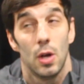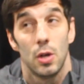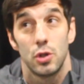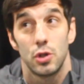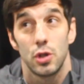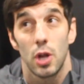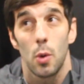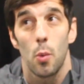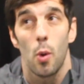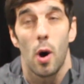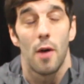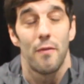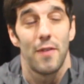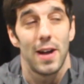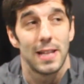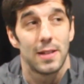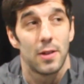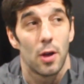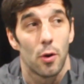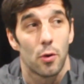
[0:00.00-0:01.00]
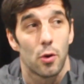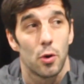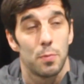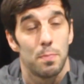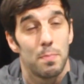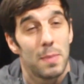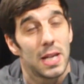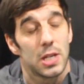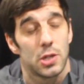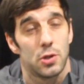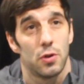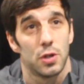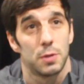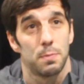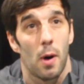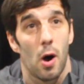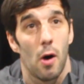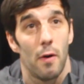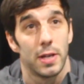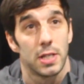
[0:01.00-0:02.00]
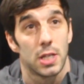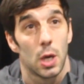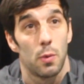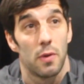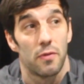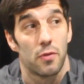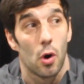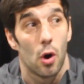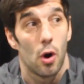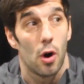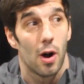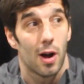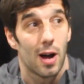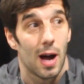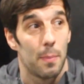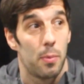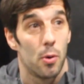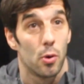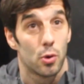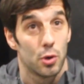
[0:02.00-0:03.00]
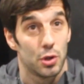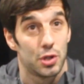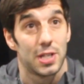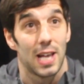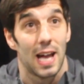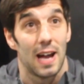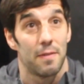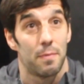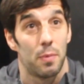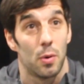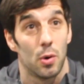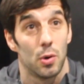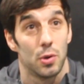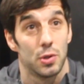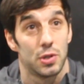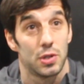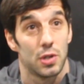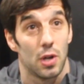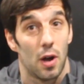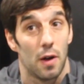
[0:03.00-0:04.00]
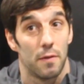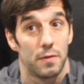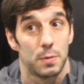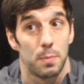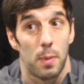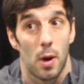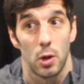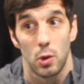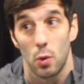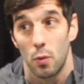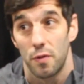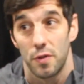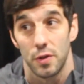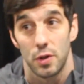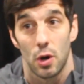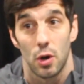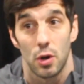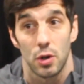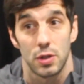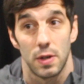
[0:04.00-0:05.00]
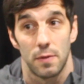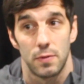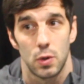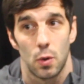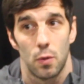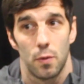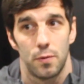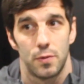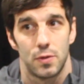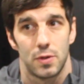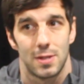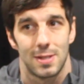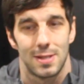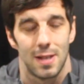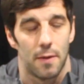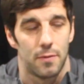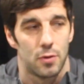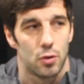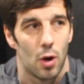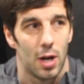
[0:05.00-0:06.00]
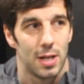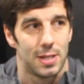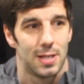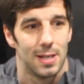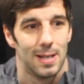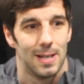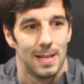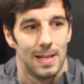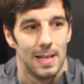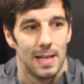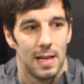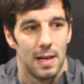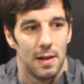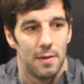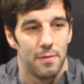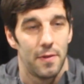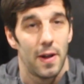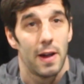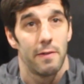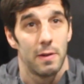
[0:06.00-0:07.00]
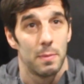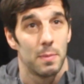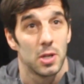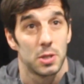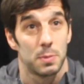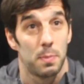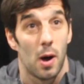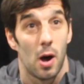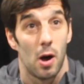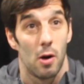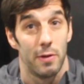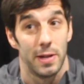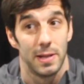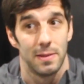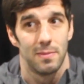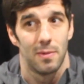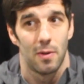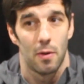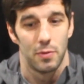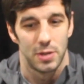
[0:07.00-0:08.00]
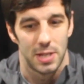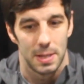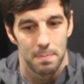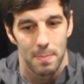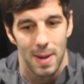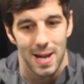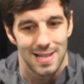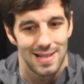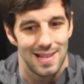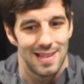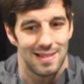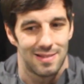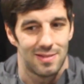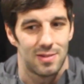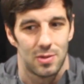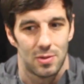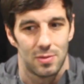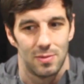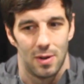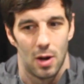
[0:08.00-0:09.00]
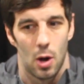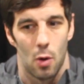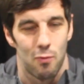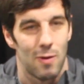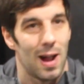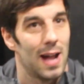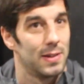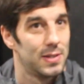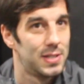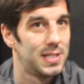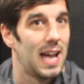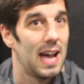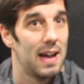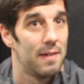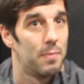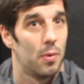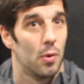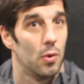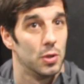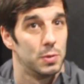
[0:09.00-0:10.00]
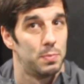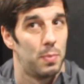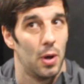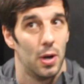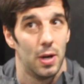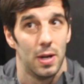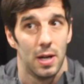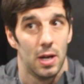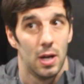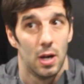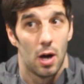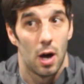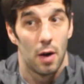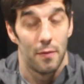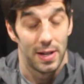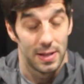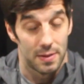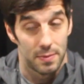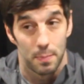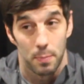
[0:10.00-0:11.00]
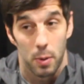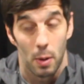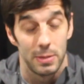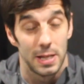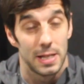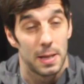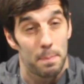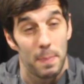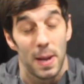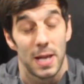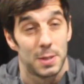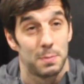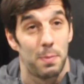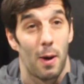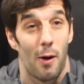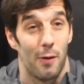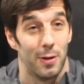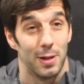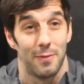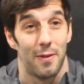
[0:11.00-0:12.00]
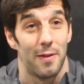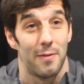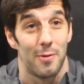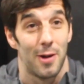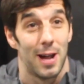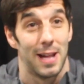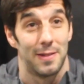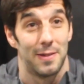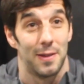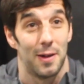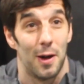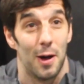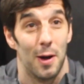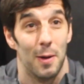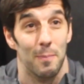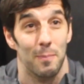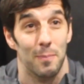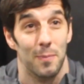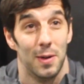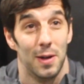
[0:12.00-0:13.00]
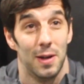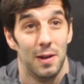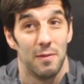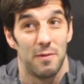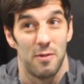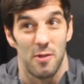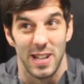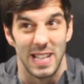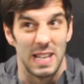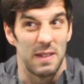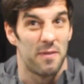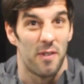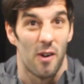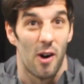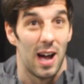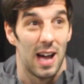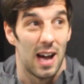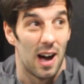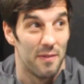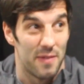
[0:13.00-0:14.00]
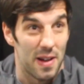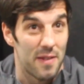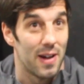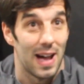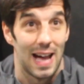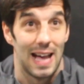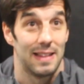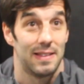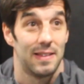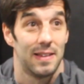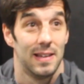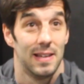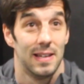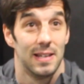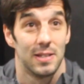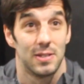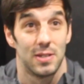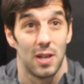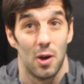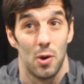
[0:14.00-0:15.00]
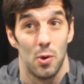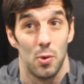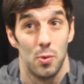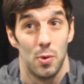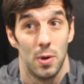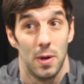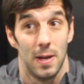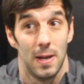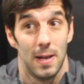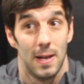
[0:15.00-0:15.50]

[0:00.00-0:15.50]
Do you know what? I've had a good mixture of sparring. So we've got a couple of good southpaws. I've sparred orthodox. I've tried to vary my sparring, obviously mainly around southpaws, but I've had probably the best sparring I've ever had for any fight I've ever had. So